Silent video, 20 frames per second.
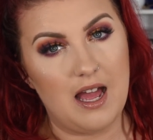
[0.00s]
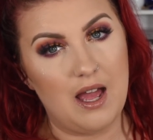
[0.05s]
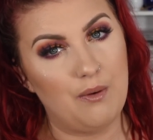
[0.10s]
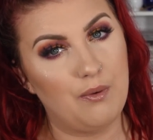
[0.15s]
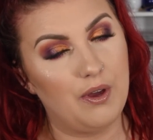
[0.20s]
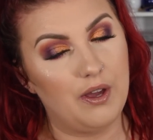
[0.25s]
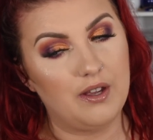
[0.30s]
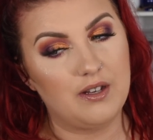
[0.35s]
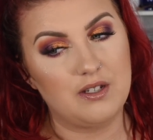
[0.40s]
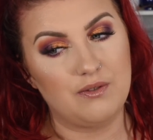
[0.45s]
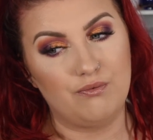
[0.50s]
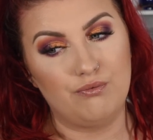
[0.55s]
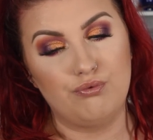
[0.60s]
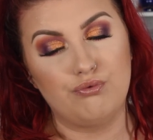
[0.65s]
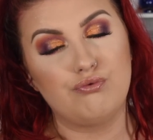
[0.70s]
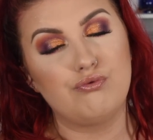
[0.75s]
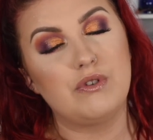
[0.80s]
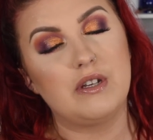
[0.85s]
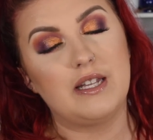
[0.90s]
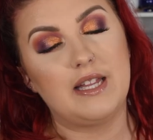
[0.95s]
I worked
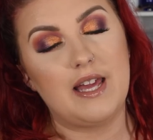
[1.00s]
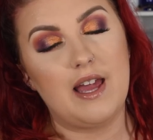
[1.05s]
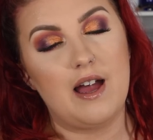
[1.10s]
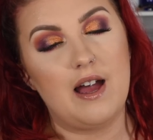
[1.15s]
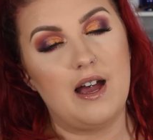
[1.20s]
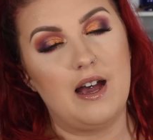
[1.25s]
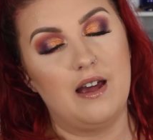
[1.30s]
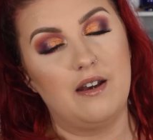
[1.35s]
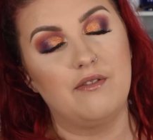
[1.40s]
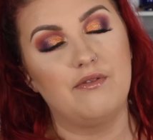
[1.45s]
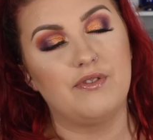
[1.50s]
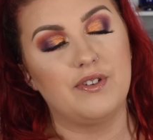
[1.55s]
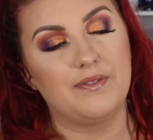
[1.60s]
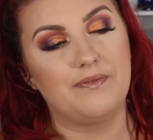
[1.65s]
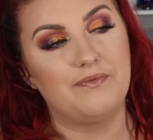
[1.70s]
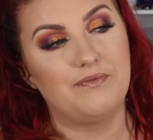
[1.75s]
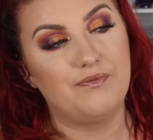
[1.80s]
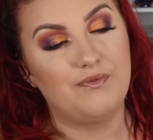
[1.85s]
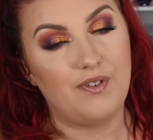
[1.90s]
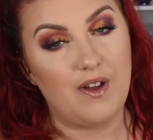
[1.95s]
really hard for
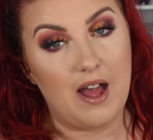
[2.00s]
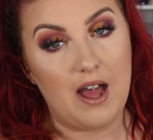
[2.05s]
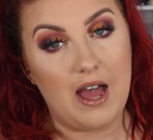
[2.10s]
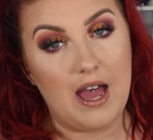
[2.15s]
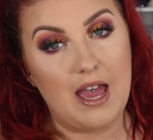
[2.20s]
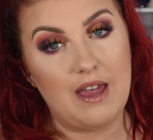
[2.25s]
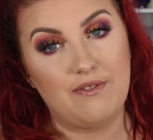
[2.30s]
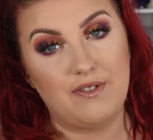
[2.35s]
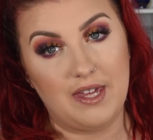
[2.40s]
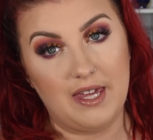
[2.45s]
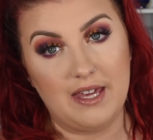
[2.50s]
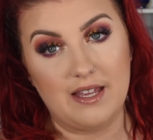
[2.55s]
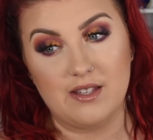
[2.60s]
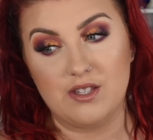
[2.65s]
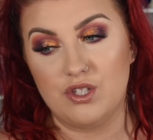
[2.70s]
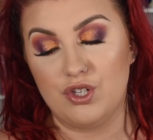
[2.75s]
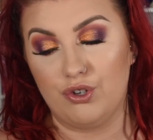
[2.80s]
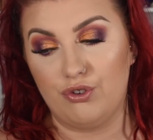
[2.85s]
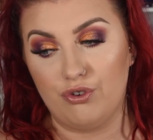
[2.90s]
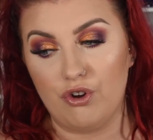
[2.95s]
5
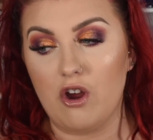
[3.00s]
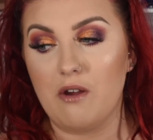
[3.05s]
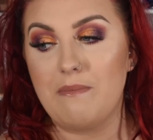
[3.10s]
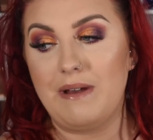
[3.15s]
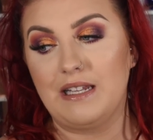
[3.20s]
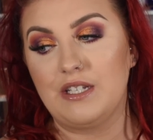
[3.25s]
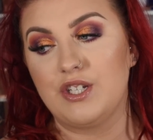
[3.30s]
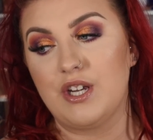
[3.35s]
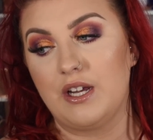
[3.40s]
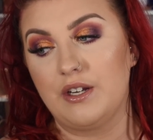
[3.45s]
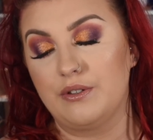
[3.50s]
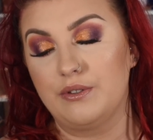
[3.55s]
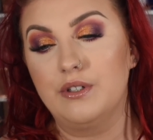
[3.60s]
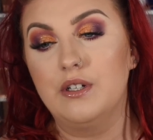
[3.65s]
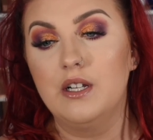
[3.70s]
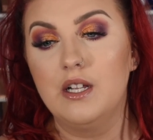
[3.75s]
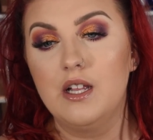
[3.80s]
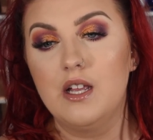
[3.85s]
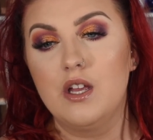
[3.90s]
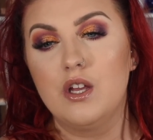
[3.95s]
years to grow my
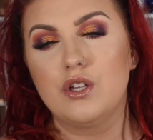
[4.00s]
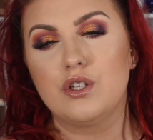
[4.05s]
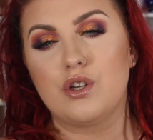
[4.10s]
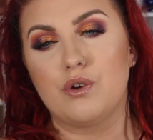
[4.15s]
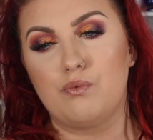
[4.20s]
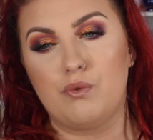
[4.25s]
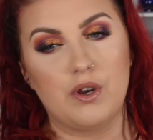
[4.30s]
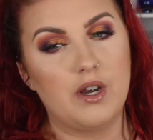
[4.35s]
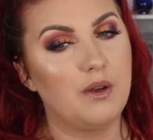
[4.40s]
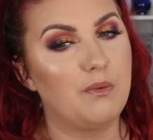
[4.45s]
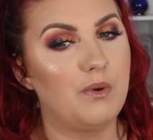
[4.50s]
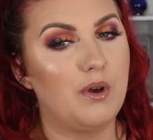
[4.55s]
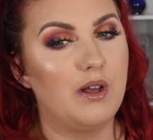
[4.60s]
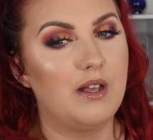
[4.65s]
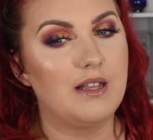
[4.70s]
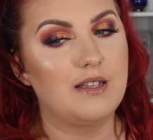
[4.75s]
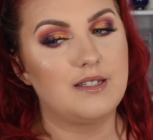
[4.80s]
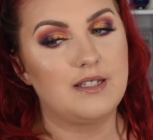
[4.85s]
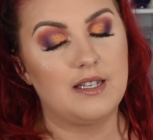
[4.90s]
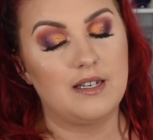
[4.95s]
channel to what it was.